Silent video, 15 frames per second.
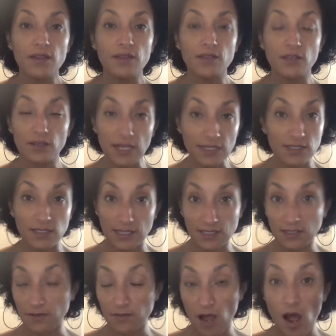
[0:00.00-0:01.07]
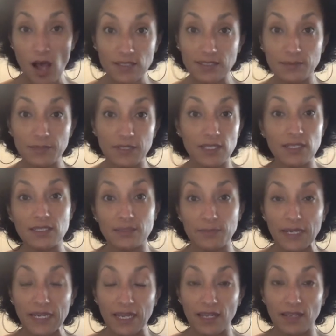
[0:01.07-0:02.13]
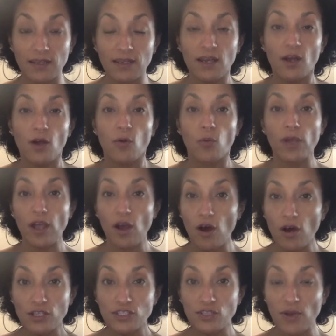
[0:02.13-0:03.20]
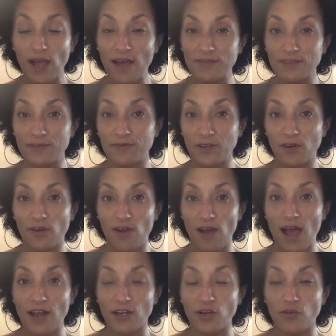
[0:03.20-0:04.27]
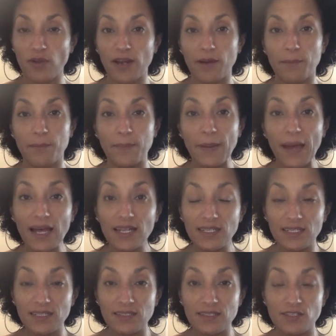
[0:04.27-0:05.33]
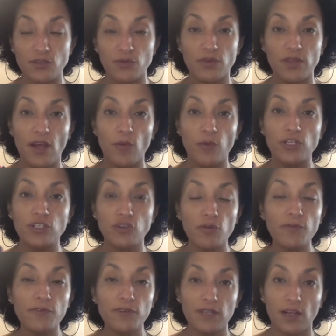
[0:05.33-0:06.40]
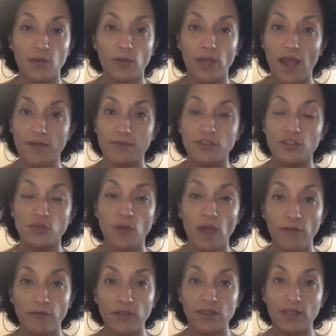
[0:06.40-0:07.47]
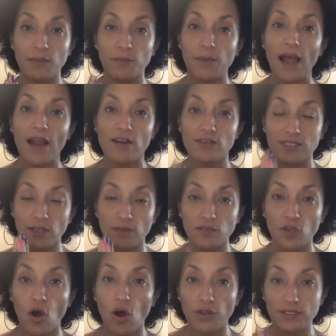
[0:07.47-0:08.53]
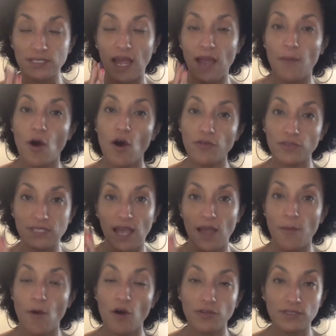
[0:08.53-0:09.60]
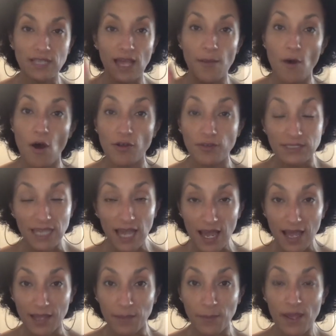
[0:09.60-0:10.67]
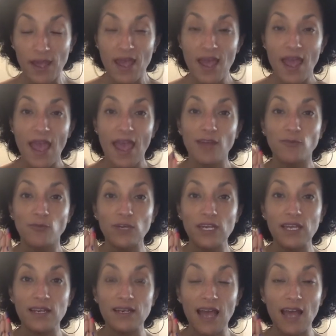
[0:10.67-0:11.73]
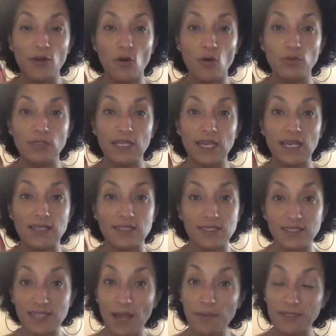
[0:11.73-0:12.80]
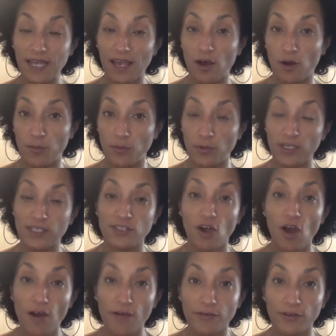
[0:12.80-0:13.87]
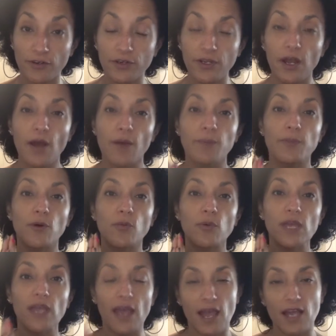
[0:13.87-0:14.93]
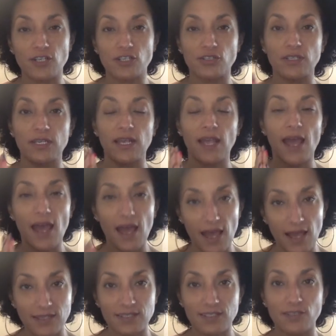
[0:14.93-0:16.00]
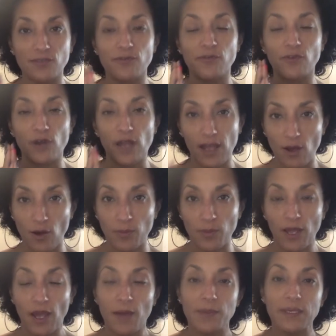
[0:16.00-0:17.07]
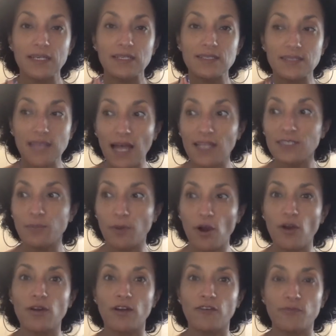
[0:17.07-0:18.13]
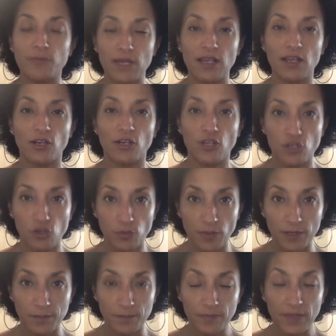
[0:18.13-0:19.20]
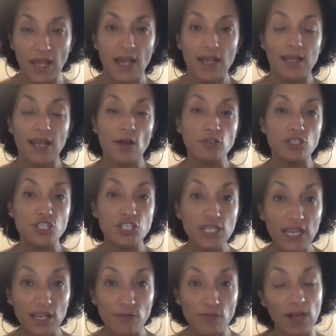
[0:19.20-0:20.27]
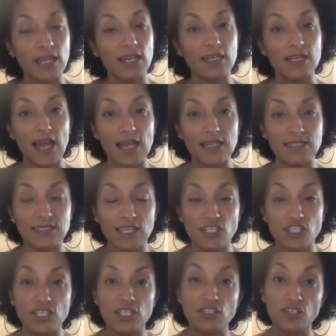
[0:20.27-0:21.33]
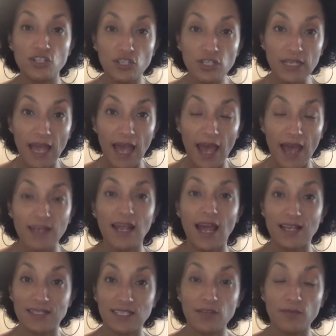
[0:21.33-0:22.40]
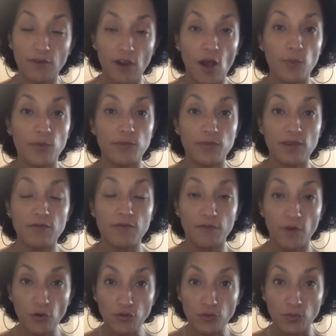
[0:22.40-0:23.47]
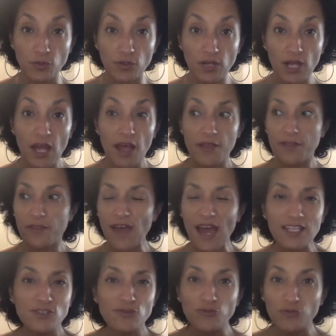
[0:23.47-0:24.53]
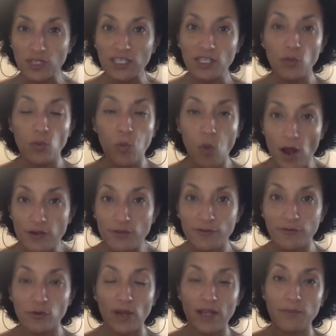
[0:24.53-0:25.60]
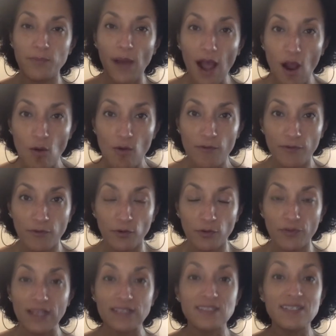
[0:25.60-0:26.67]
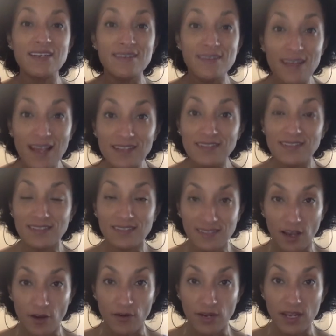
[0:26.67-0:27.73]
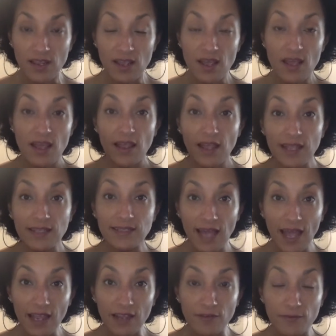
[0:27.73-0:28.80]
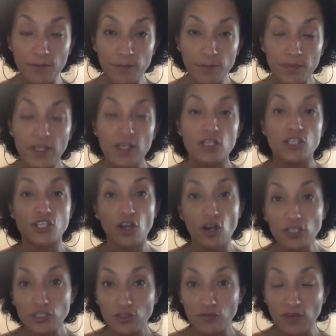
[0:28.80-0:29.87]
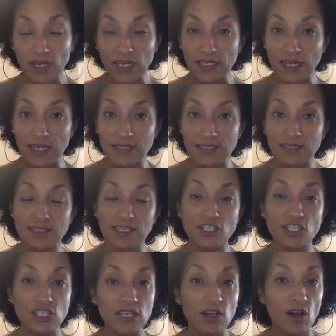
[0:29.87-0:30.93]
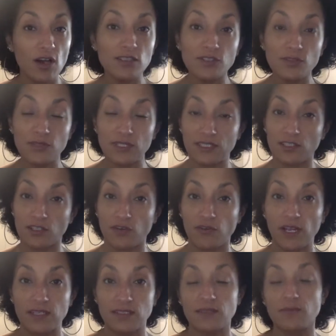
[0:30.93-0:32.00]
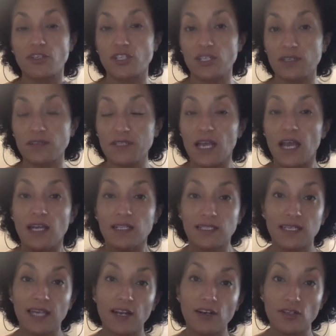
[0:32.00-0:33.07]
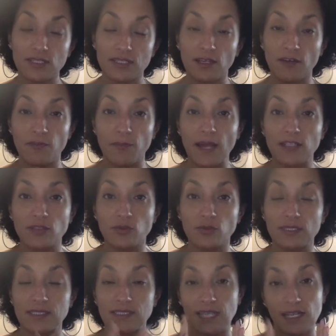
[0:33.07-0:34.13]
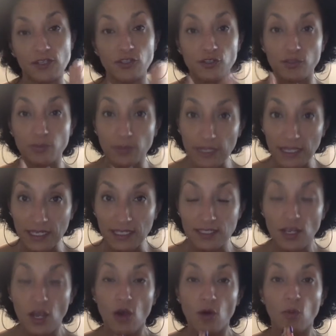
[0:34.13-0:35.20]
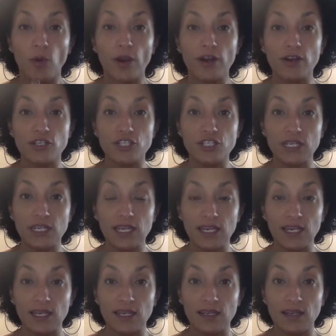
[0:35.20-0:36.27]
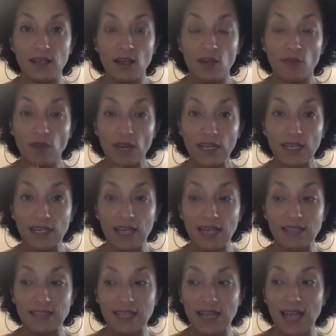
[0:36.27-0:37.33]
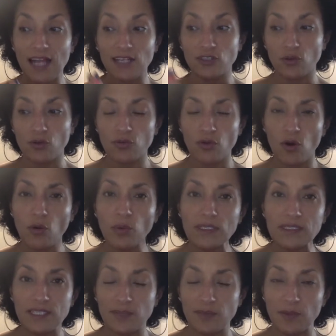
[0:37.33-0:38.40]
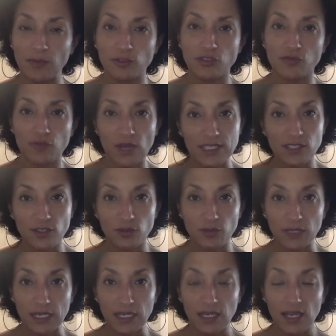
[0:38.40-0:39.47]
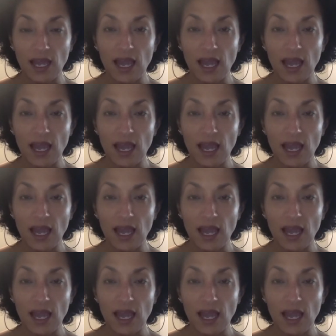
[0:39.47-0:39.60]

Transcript: That's an awesome thing to be. We also have to figure out how to create a balance so that we don't feel like we have to do everything by ourselves all the time, all the time, all the time, all the time. And we not only accept help when it's offered, but we actually ask for help, because that's part of being a human. Now, she recognized that she's good at asking for help and being vulnerable. That's really wonderful and powerful. That's necessary in life. She also recognizes that she also needs to create some shifts to get herself back to a centered place where she can recognize that I don't always need people to rescue me.